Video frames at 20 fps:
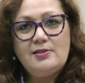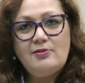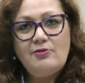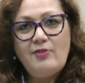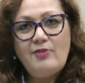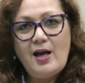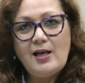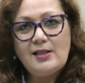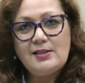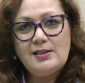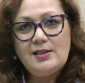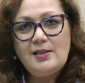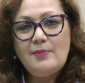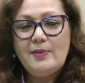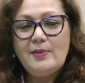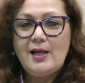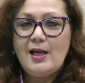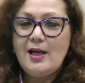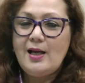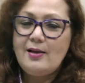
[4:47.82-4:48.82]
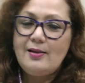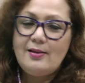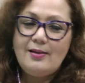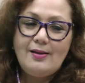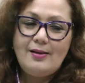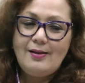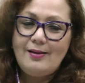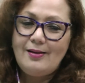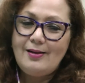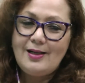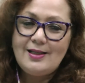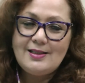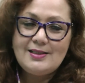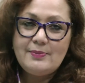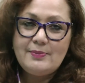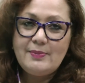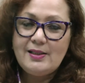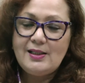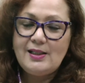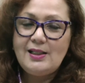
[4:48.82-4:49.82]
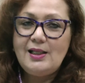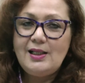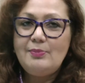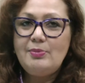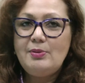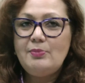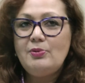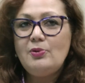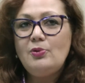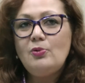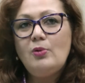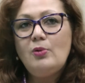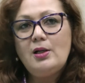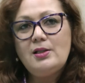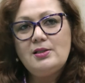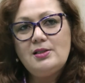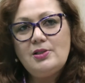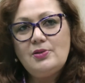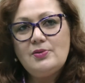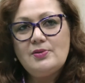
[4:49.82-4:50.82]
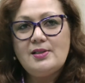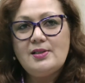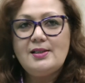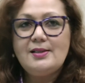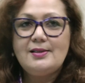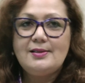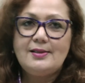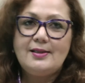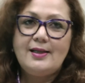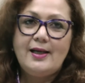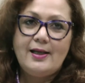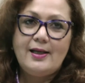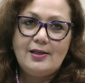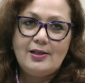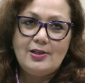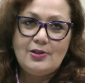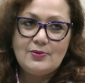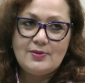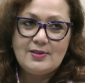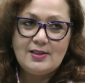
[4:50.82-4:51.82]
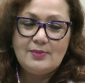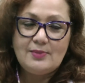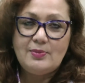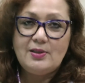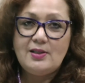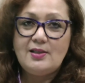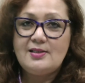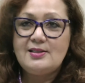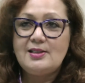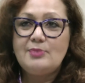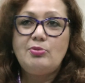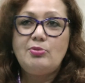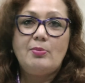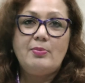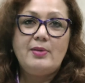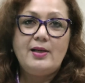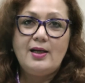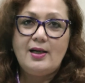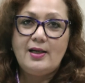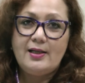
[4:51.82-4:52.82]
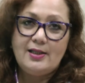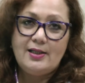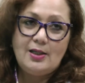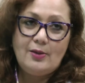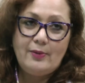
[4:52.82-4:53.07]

factor, but ultimately, people who want to use it kind of use it because they probably are now